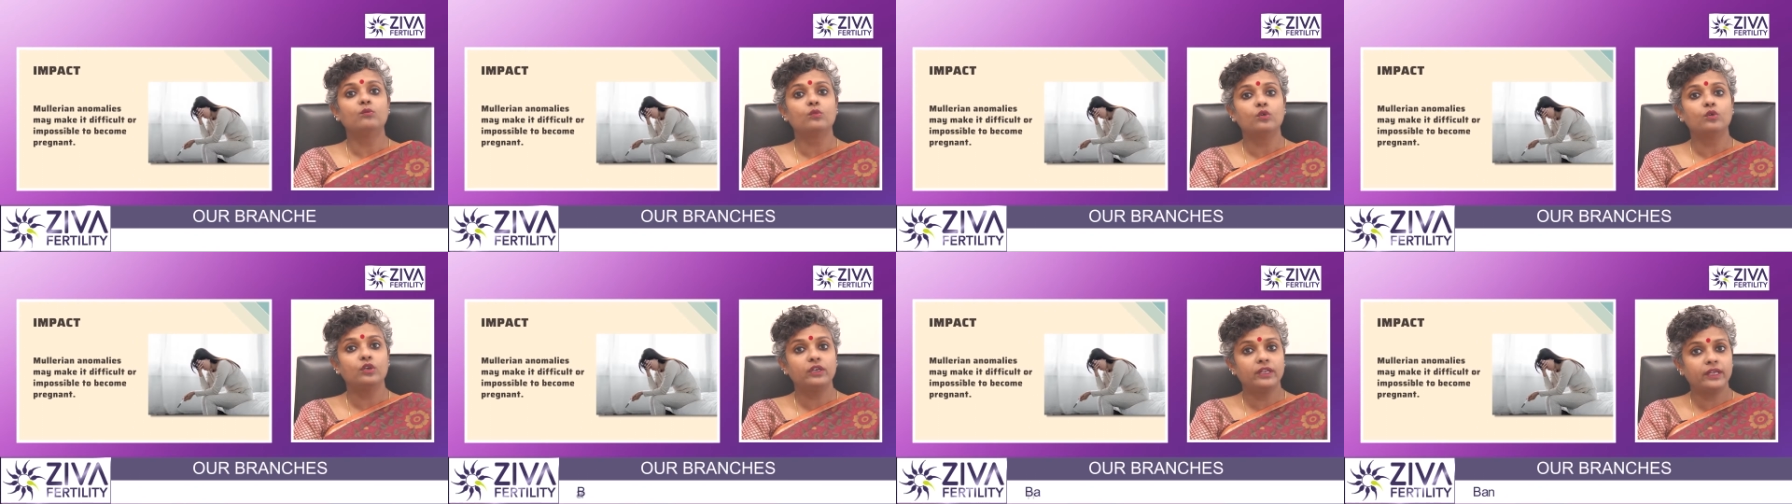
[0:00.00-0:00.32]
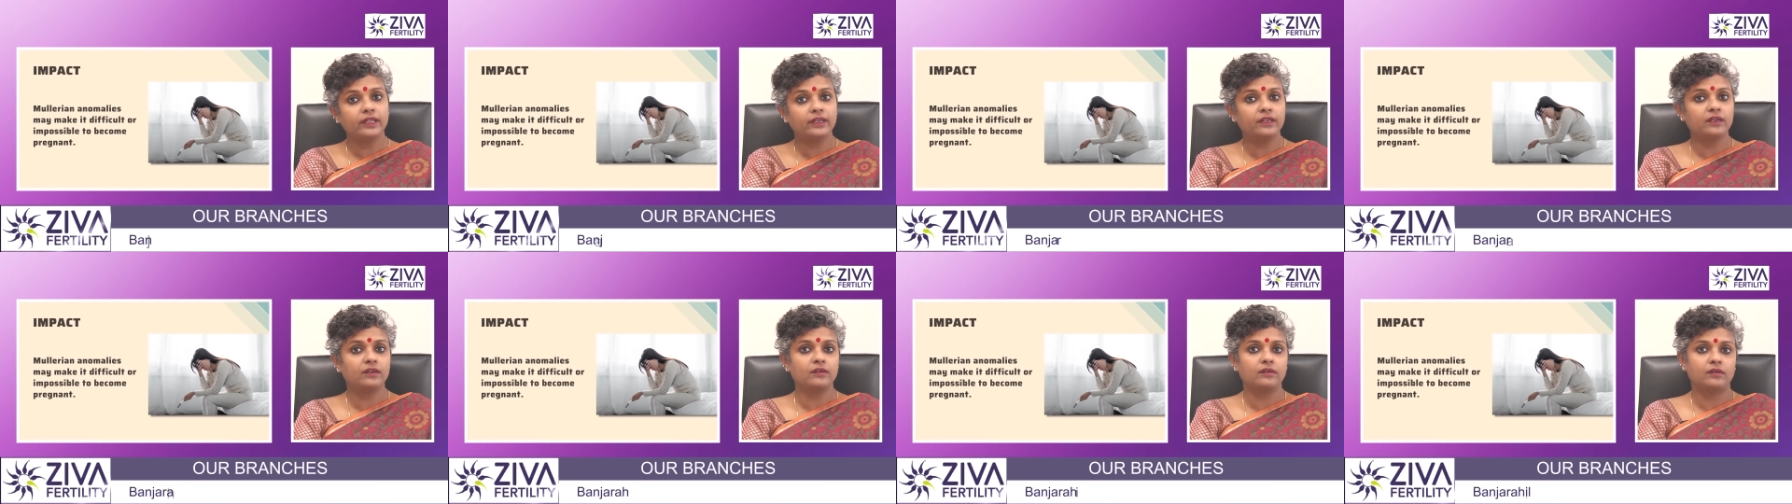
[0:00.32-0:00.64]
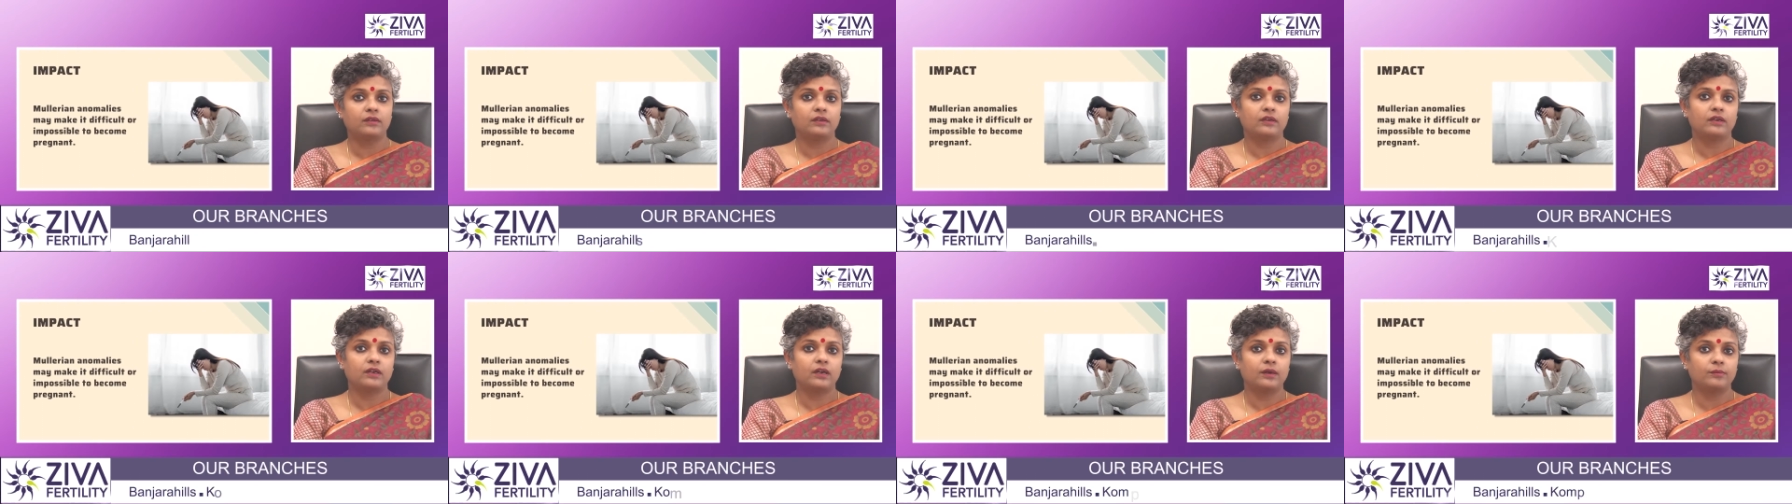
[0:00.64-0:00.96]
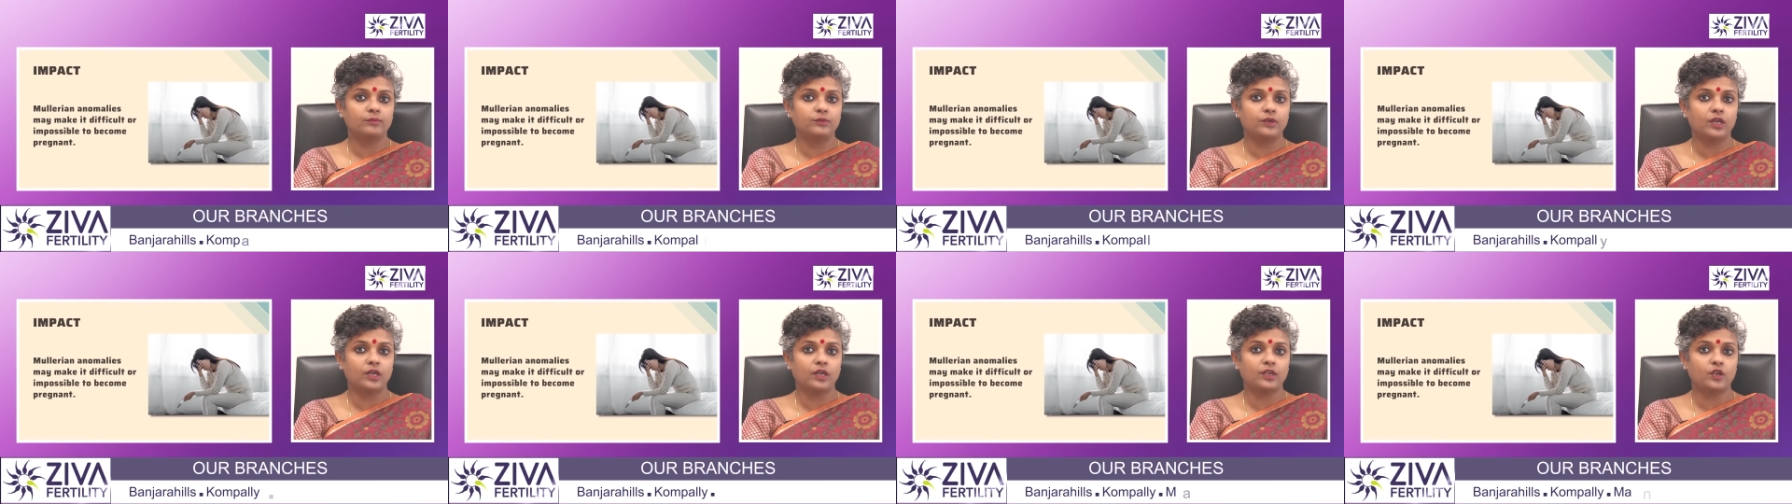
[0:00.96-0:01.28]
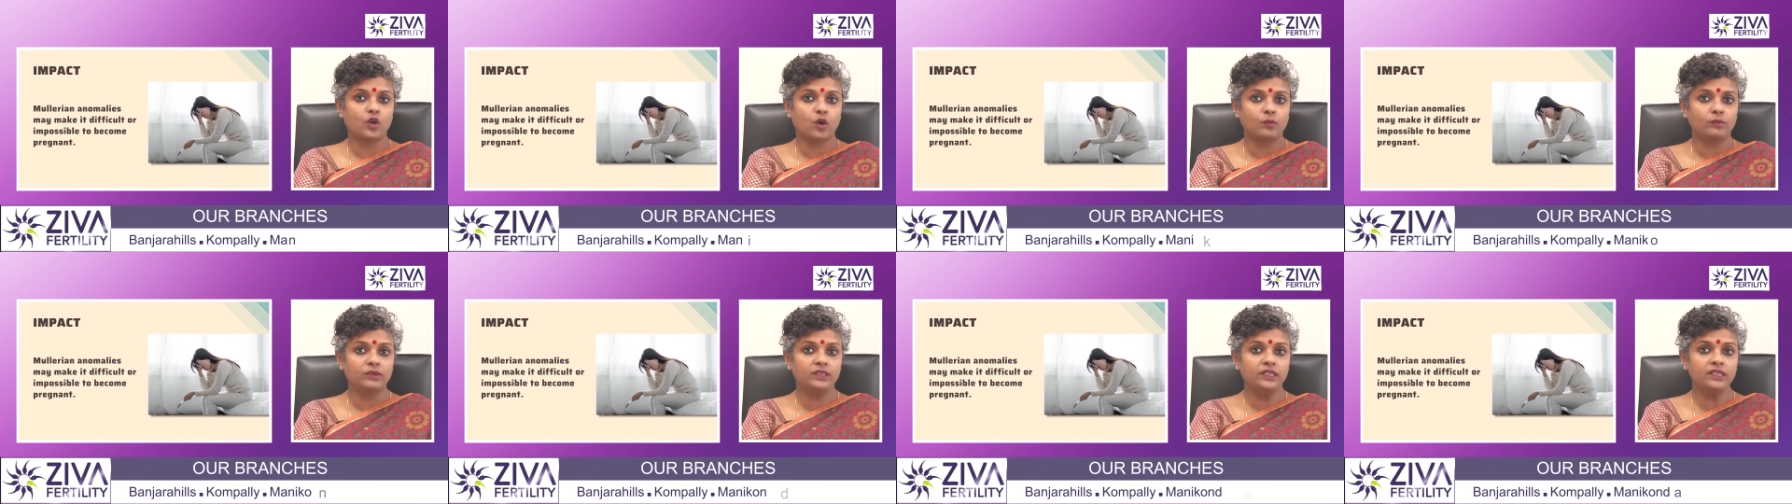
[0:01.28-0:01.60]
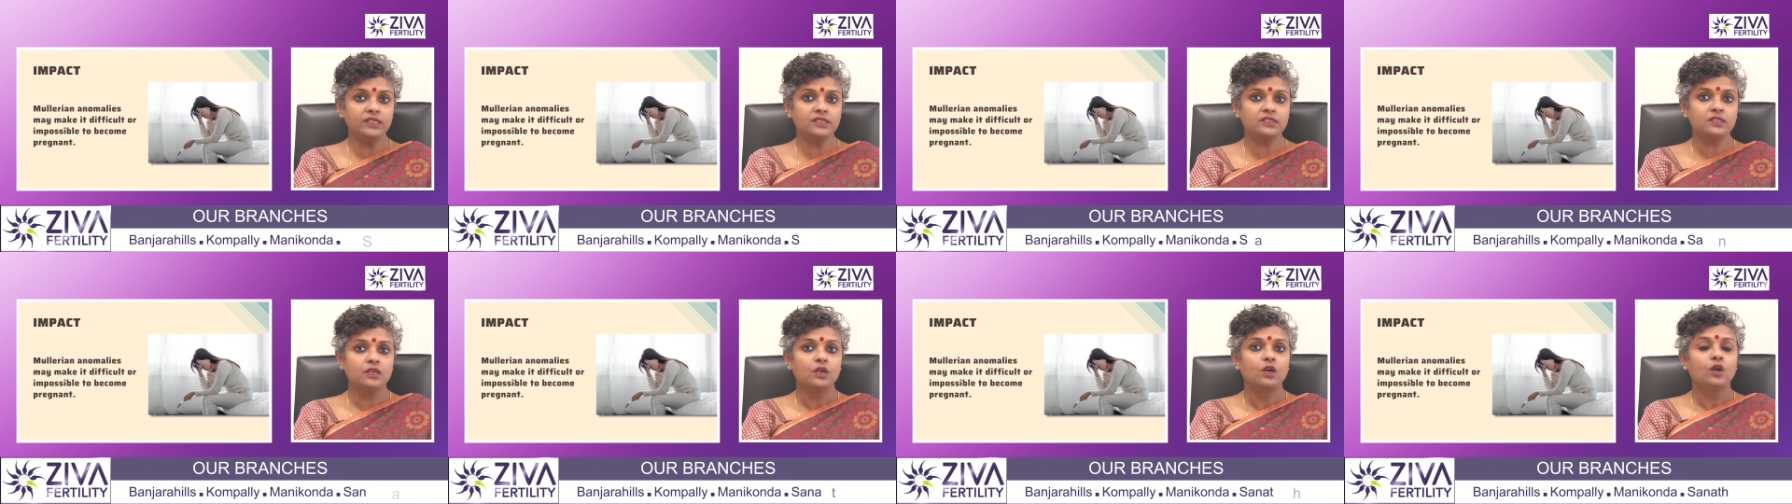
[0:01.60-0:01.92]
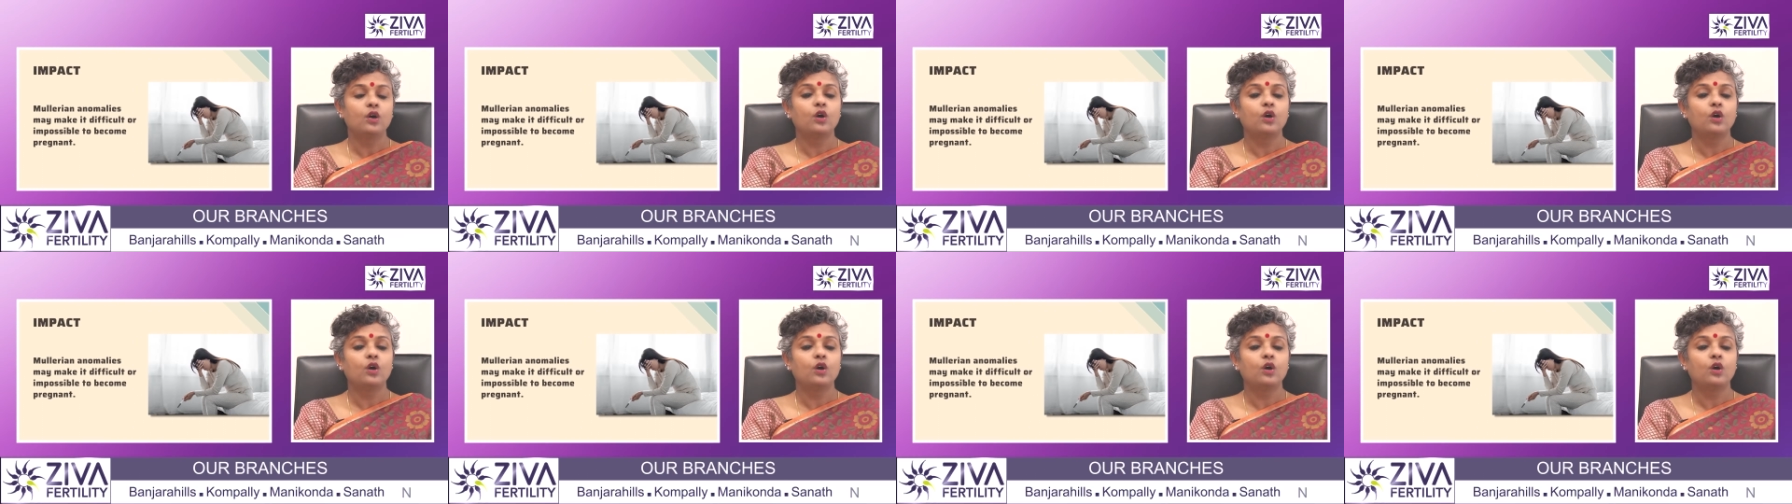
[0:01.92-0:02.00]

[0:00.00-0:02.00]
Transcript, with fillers: Mullerian anomalies